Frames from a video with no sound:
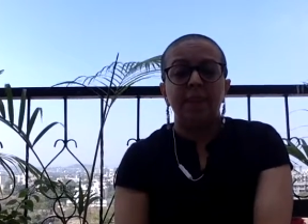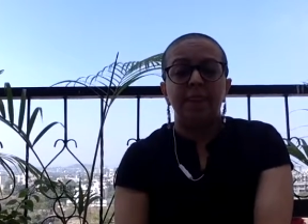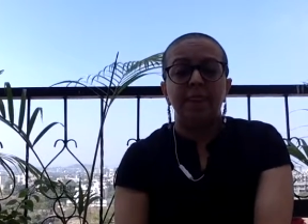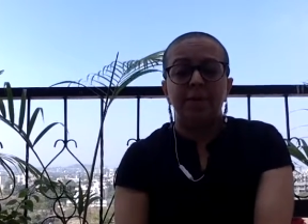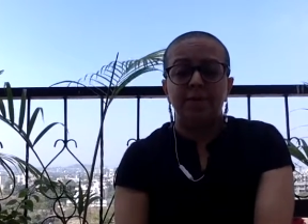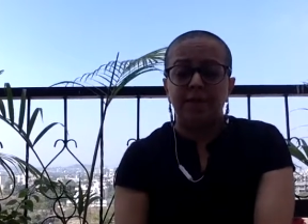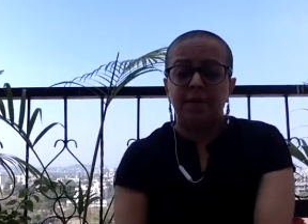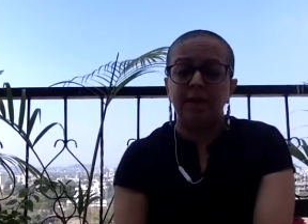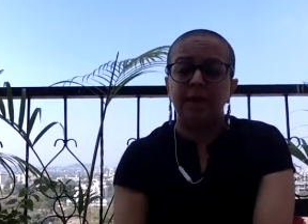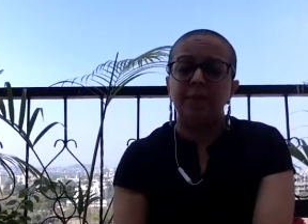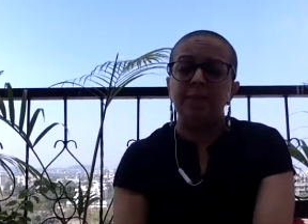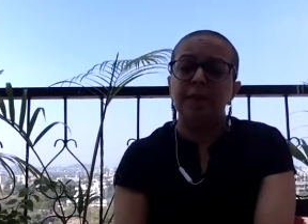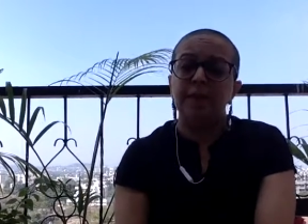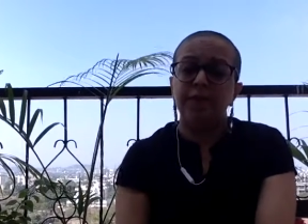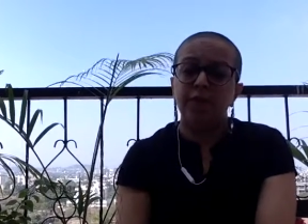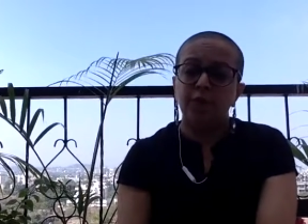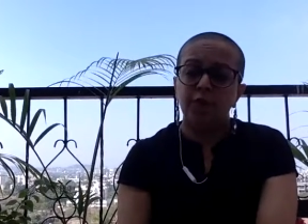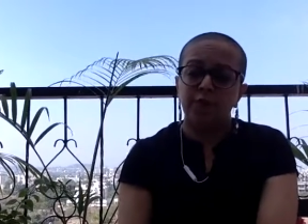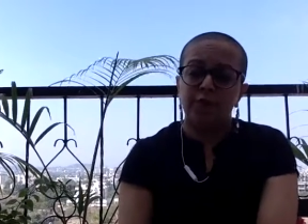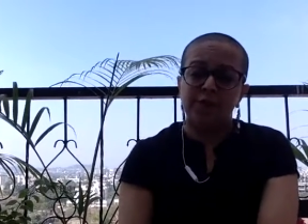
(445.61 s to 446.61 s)
The
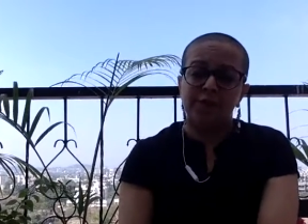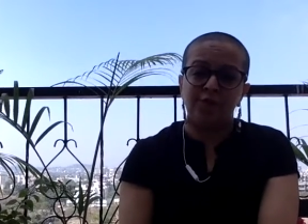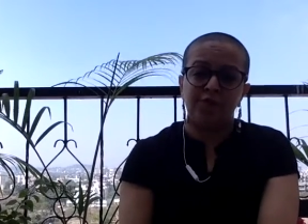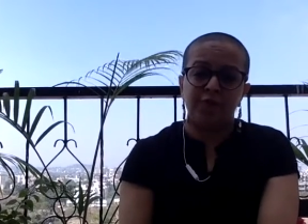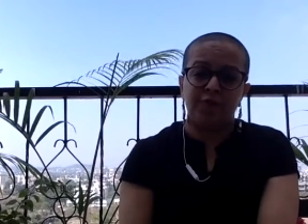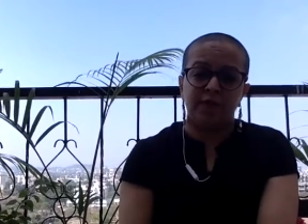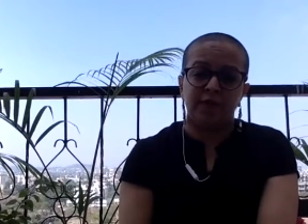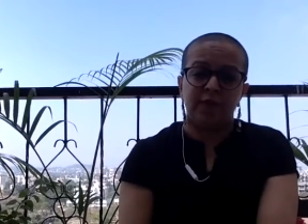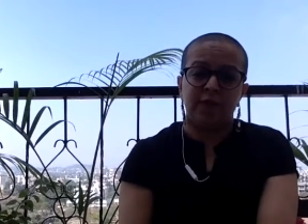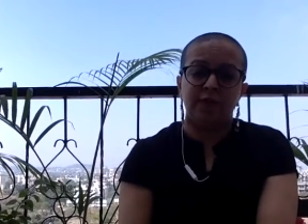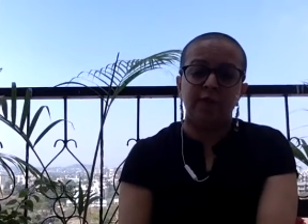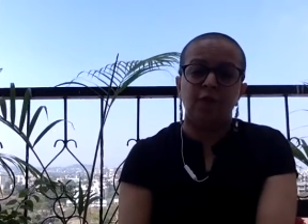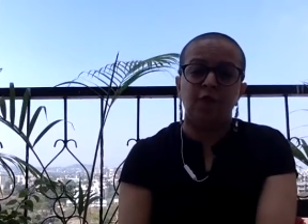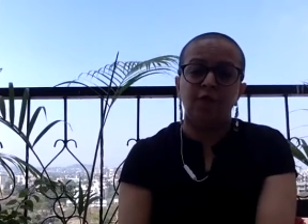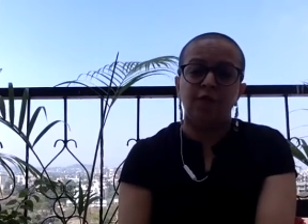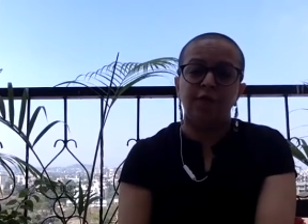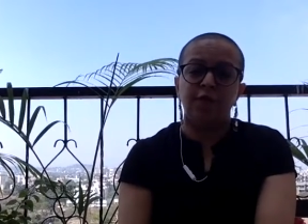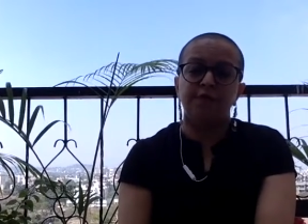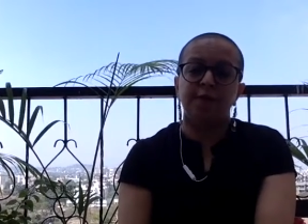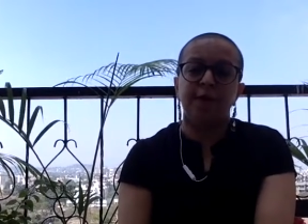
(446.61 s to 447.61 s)
fundamental question that
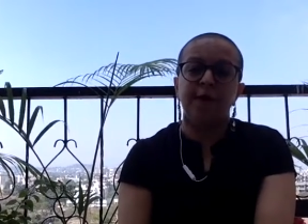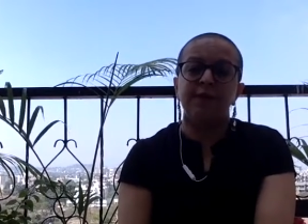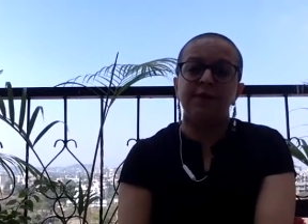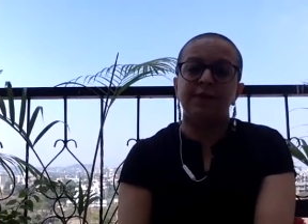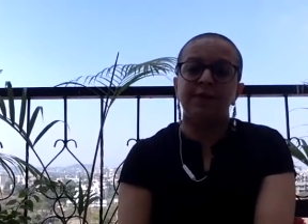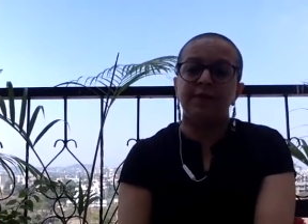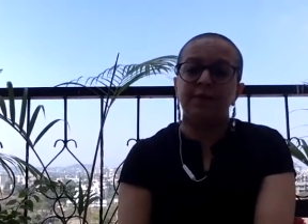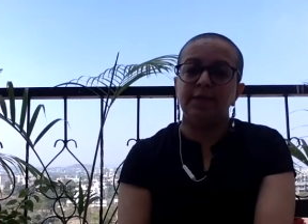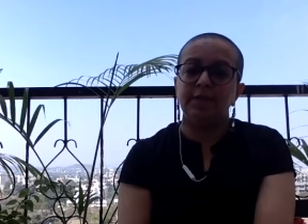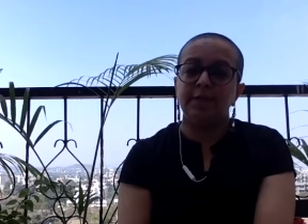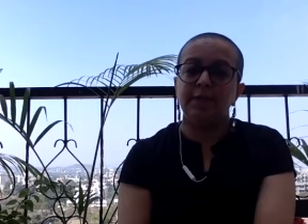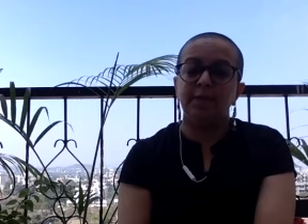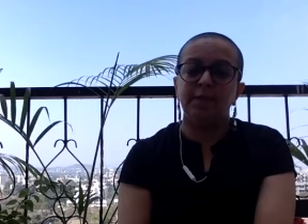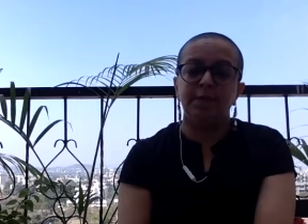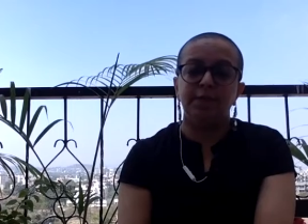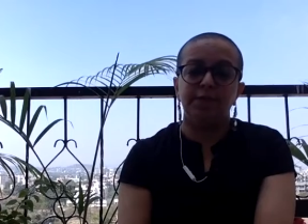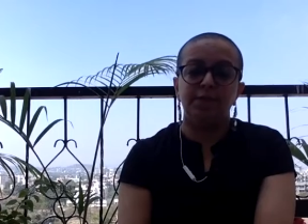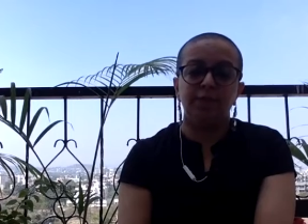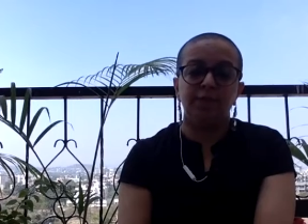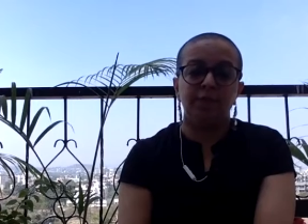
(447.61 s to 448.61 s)
occupies a
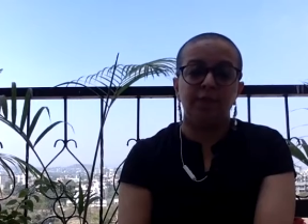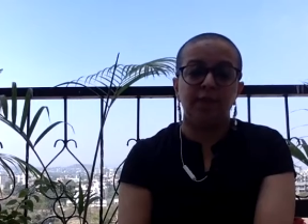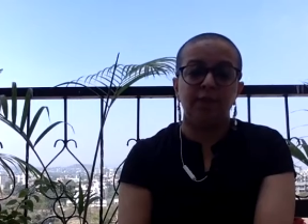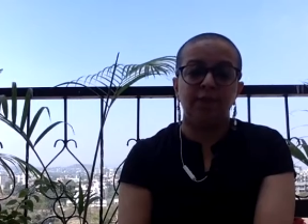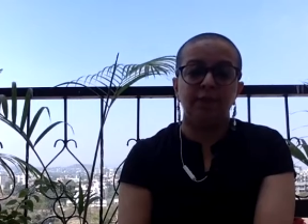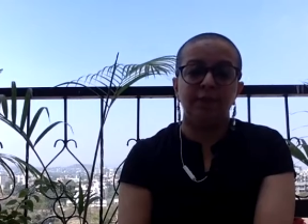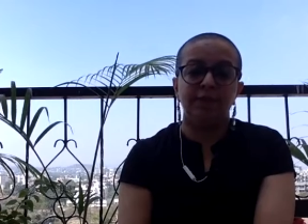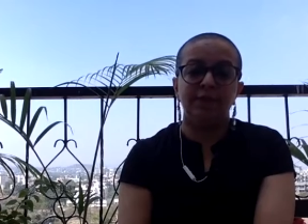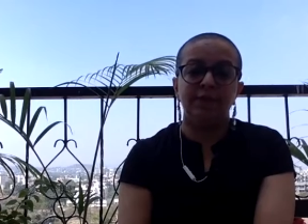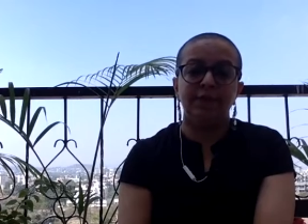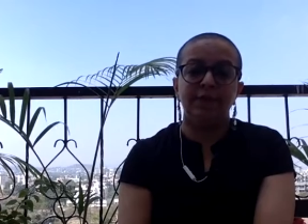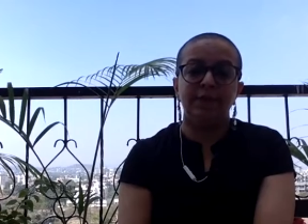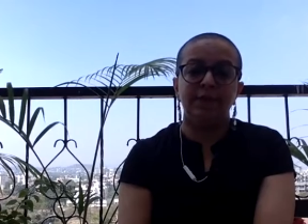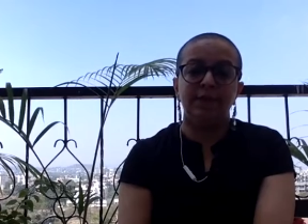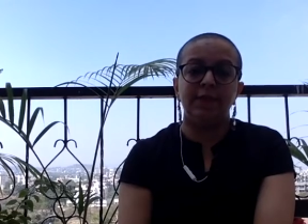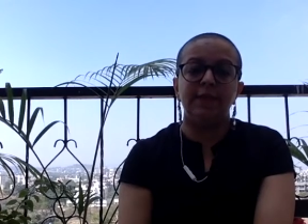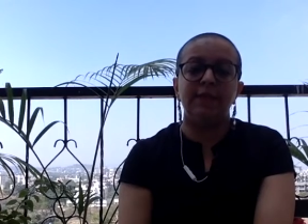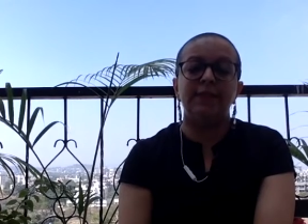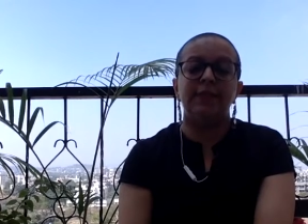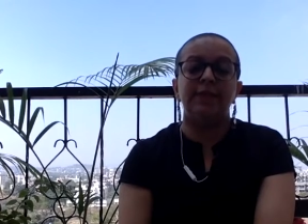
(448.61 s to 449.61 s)
neoliberal government
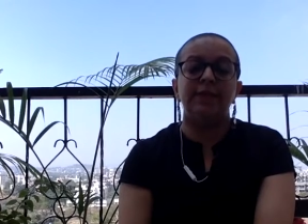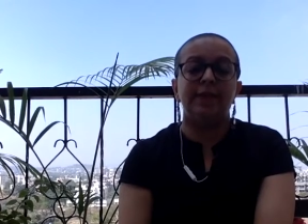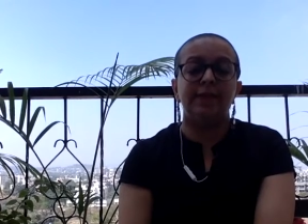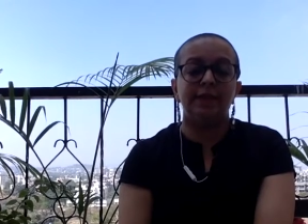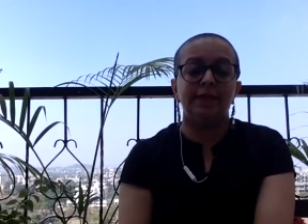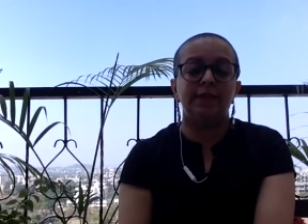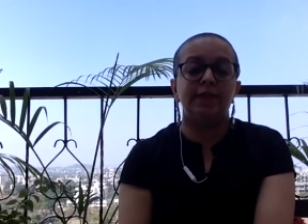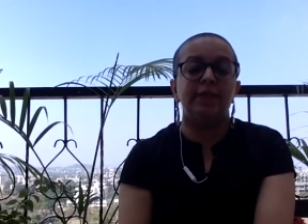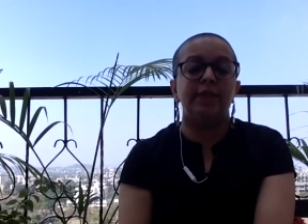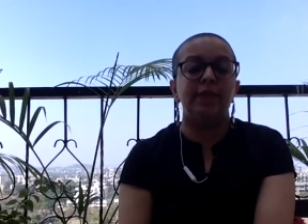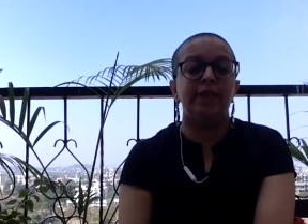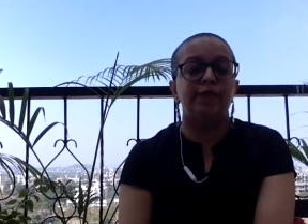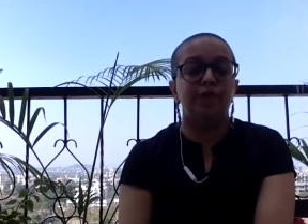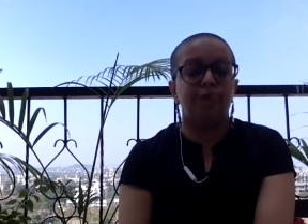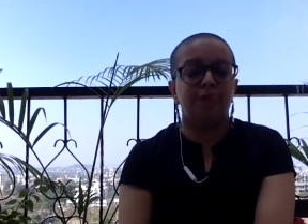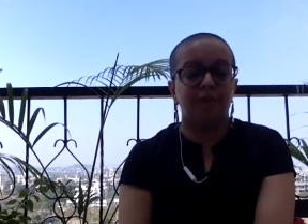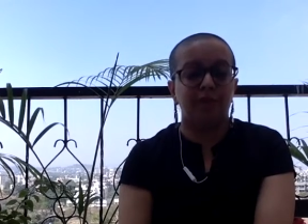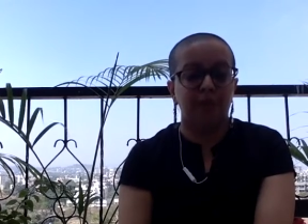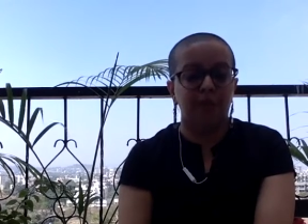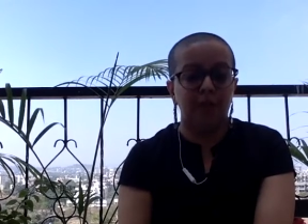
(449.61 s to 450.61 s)
is the restoration
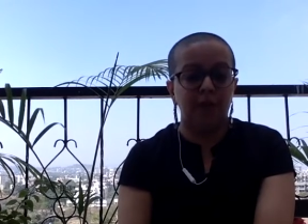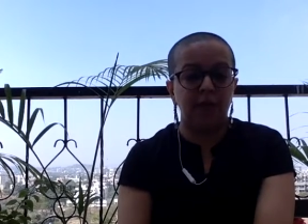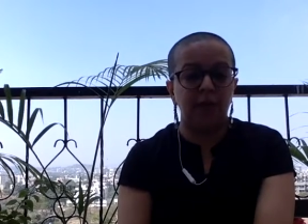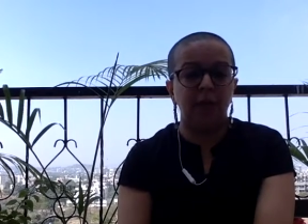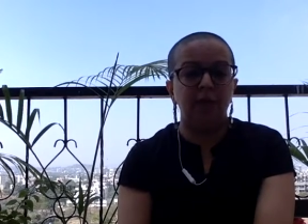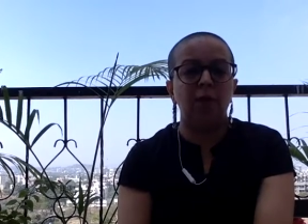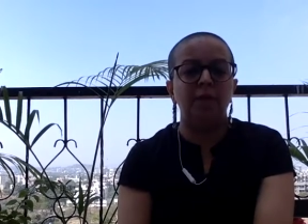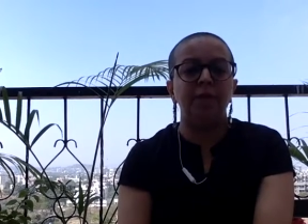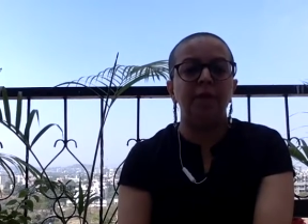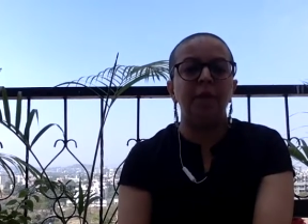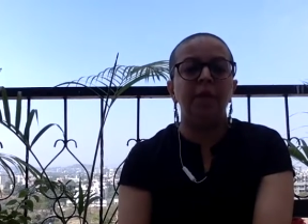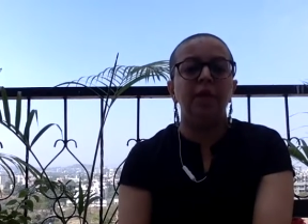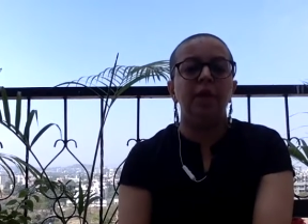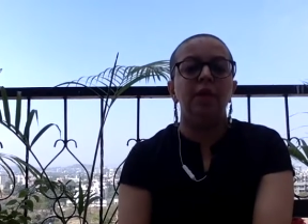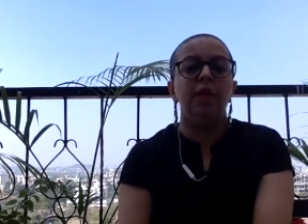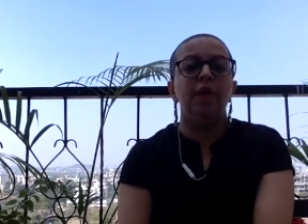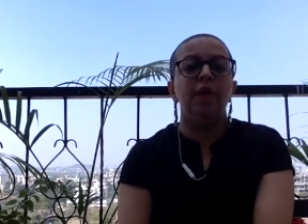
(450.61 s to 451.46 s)
of the economy